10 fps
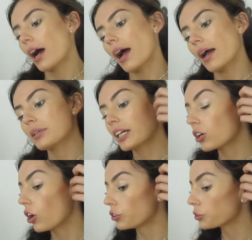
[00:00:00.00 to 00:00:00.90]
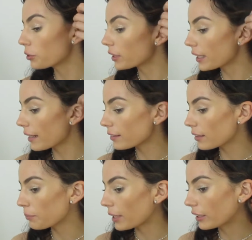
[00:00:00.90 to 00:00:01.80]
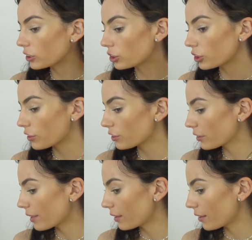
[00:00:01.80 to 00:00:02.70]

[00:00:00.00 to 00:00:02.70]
I mean, it contoured nicely, but I just